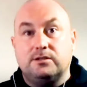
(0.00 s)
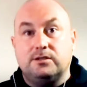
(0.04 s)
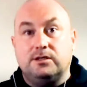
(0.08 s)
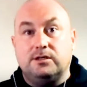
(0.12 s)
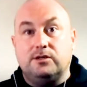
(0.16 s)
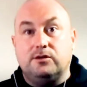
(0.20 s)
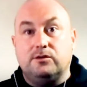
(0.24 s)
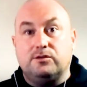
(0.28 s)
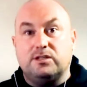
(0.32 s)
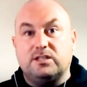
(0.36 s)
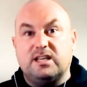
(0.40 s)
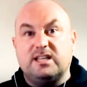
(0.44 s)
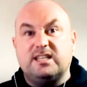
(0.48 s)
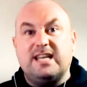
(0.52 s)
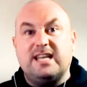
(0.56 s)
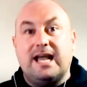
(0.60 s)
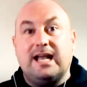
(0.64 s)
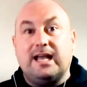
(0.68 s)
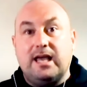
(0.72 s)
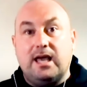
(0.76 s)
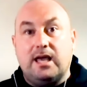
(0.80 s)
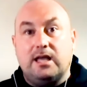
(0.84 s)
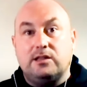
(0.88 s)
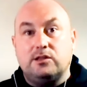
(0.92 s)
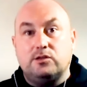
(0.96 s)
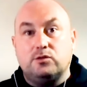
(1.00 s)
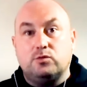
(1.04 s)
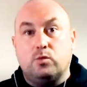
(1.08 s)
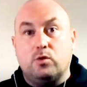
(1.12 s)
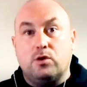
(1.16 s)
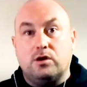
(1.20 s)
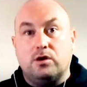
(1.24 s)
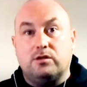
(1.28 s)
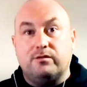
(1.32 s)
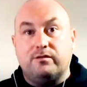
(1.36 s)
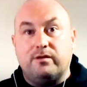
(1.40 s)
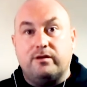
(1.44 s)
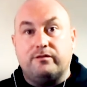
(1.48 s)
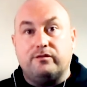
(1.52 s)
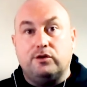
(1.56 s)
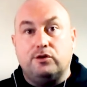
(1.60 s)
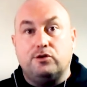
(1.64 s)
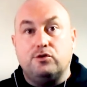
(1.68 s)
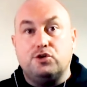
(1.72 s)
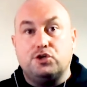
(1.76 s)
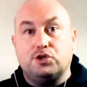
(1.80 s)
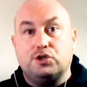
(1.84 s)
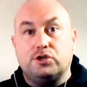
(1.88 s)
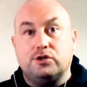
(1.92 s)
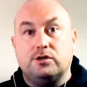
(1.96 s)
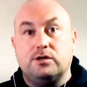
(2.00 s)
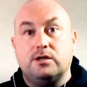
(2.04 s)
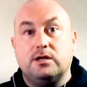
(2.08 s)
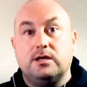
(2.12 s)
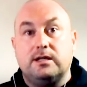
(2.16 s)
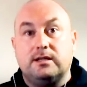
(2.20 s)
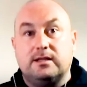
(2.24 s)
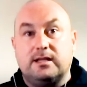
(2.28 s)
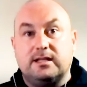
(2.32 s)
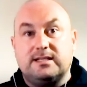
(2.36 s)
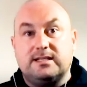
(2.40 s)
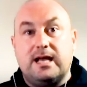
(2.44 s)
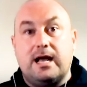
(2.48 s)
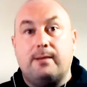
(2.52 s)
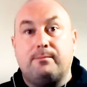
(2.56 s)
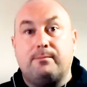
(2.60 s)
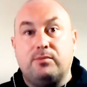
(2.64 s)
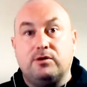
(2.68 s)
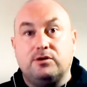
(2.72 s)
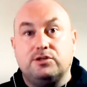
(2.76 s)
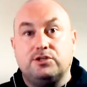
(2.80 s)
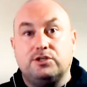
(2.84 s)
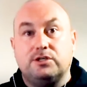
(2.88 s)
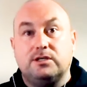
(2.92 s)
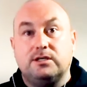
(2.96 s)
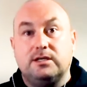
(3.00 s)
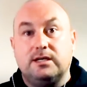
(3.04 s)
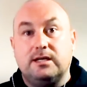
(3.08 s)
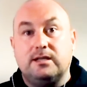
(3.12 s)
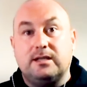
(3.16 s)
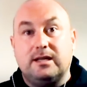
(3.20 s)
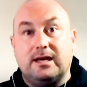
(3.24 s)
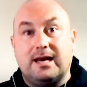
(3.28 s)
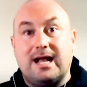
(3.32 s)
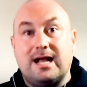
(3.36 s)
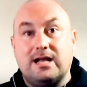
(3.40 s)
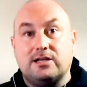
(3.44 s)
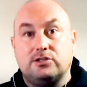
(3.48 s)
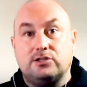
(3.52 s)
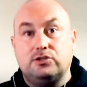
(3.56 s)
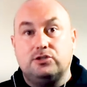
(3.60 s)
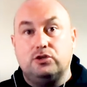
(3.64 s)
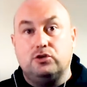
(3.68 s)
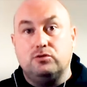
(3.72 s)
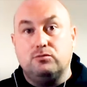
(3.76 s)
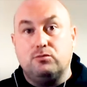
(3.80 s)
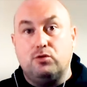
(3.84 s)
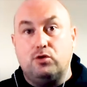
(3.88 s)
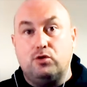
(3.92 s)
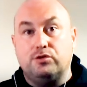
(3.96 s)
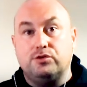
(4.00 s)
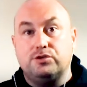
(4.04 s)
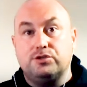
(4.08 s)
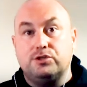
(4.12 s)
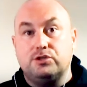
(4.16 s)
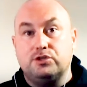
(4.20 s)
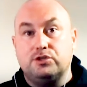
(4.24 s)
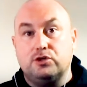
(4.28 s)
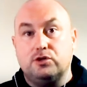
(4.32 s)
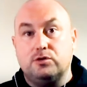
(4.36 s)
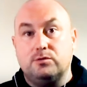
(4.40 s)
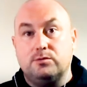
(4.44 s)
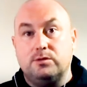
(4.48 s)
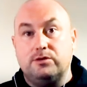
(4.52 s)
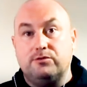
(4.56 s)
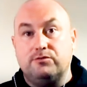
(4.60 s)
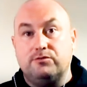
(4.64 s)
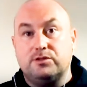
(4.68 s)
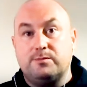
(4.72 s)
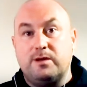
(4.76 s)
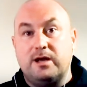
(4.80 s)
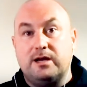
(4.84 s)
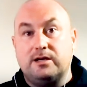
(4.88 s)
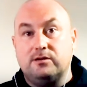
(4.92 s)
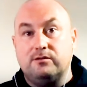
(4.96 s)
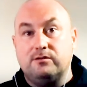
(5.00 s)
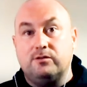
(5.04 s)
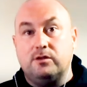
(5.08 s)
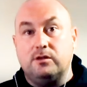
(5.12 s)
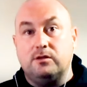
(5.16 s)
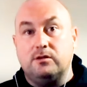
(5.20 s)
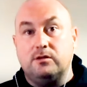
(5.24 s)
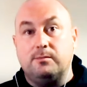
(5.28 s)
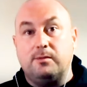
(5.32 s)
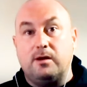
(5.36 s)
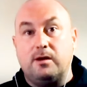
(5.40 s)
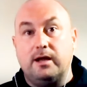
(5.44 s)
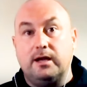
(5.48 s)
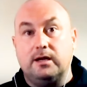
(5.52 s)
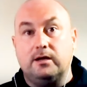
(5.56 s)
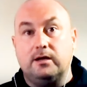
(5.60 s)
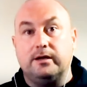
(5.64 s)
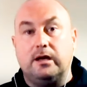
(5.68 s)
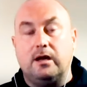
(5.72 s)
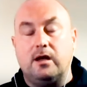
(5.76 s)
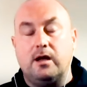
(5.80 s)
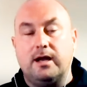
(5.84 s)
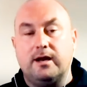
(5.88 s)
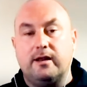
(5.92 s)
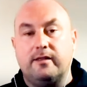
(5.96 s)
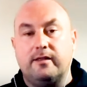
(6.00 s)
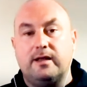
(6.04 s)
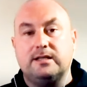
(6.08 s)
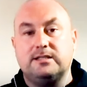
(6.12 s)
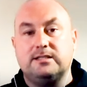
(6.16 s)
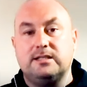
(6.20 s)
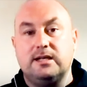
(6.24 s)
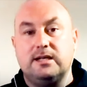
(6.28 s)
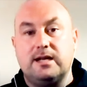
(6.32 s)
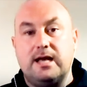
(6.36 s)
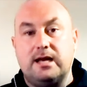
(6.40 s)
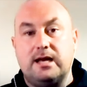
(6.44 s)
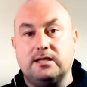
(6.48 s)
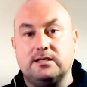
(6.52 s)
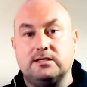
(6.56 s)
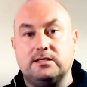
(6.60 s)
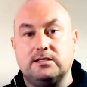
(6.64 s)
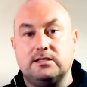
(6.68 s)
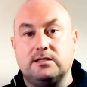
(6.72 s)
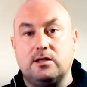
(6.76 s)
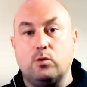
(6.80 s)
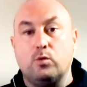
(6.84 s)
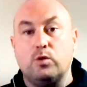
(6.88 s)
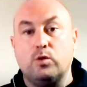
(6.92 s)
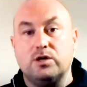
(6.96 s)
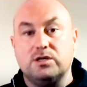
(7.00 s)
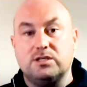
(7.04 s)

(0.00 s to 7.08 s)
There's a decade's worth of evolution that's happened in the last 2 months in respect of the buying online, and that's the analysis that we're